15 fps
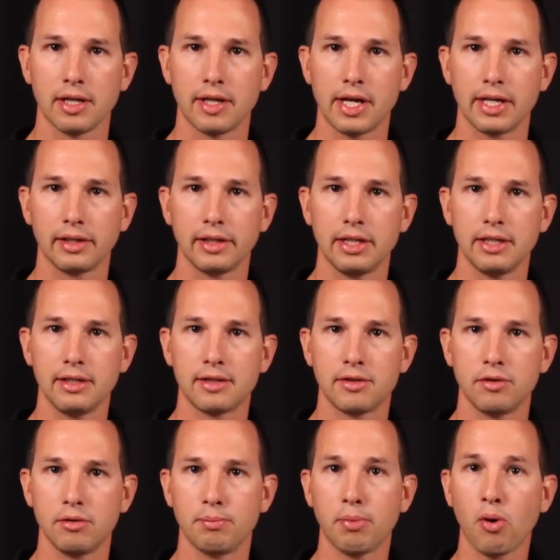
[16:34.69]
that lead
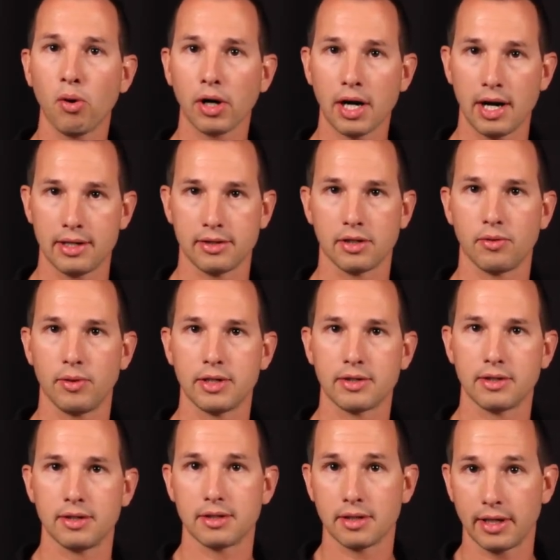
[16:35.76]
to poor
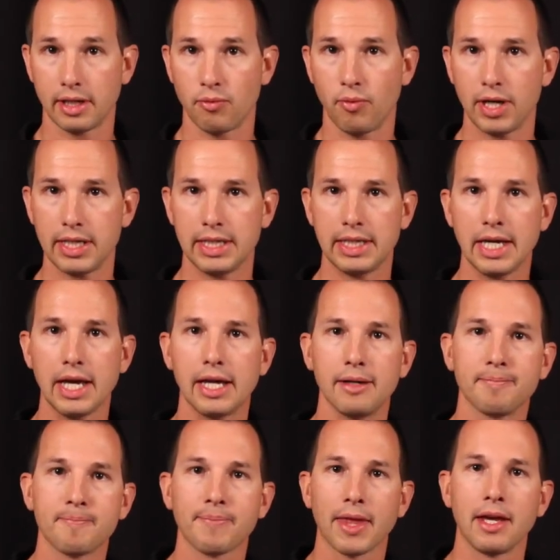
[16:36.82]
consequences, like weight
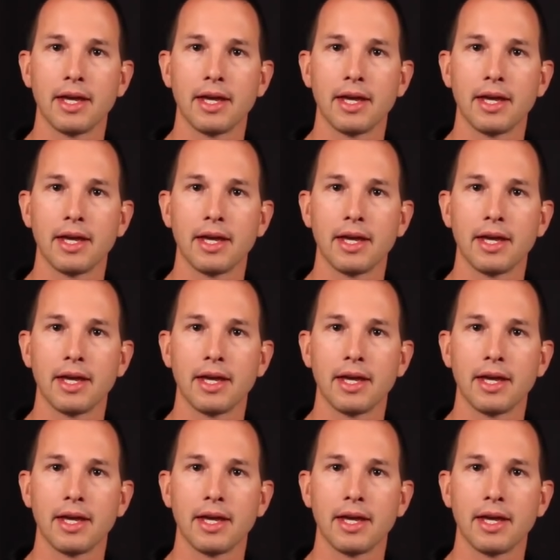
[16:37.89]
gain.